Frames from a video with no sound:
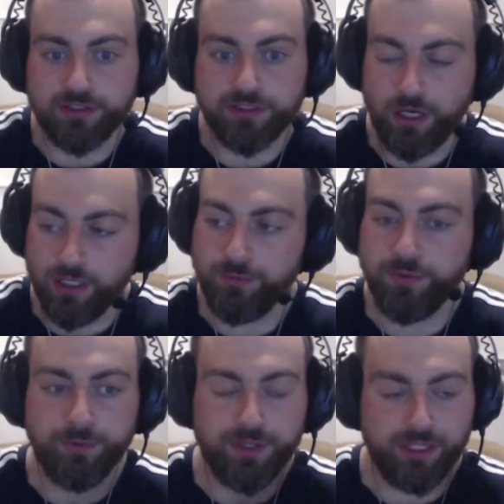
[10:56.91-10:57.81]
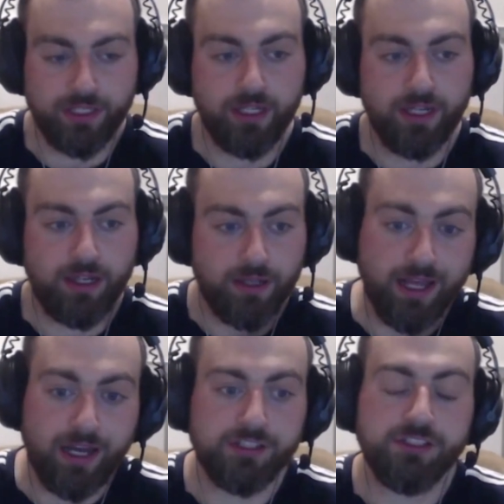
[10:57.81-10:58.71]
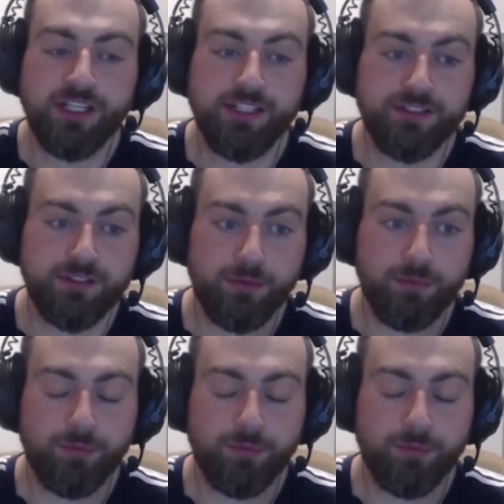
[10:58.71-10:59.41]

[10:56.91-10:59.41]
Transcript: So hopefully with the Argentinians not